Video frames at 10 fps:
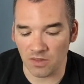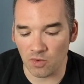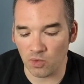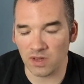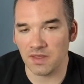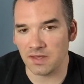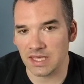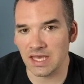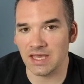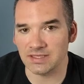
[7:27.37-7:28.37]
Really, the
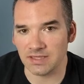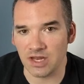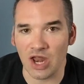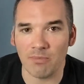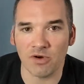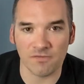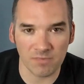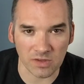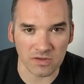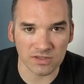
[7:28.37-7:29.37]
key is the number of
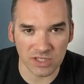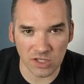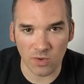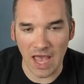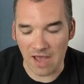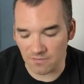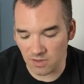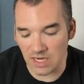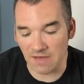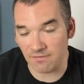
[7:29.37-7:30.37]
builders that you have. You
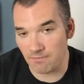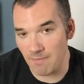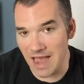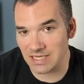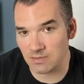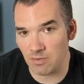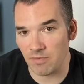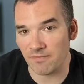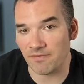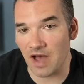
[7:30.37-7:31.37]
can have maximum
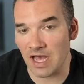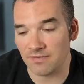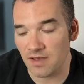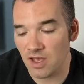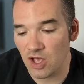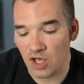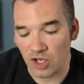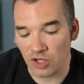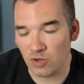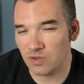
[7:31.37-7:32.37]
of 5.
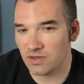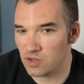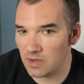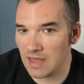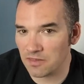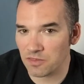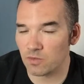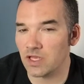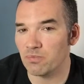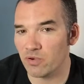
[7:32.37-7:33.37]
You get
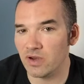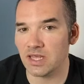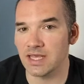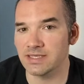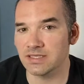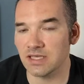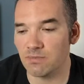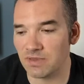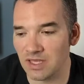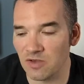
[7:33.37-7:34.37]
3 pretty easily,
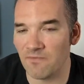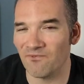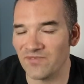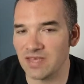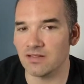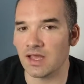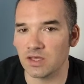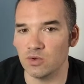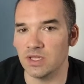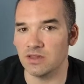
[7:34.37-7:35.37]
but then you feel like
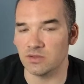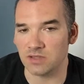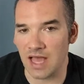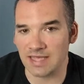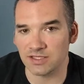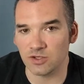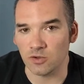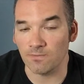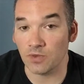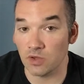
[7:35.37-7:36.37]
you need those last
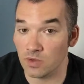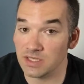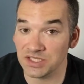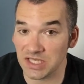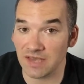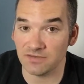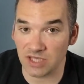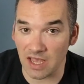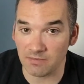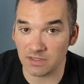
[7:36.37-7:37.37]
2. You can save
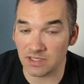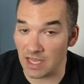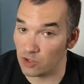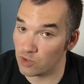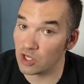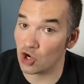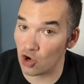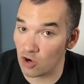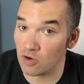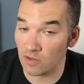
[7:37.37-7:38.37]
gems and you can
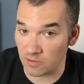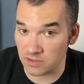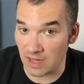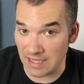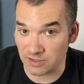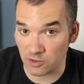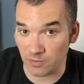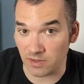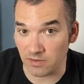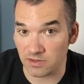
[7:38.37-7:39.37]
earn those last 2
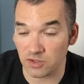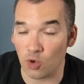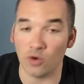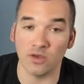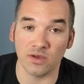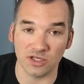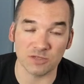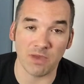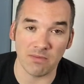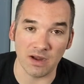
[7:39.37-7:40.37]
builders, or you can
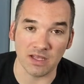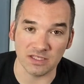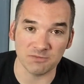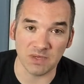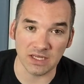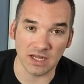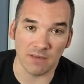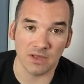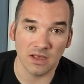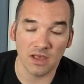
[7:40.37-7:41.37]
just pay money and speed it up.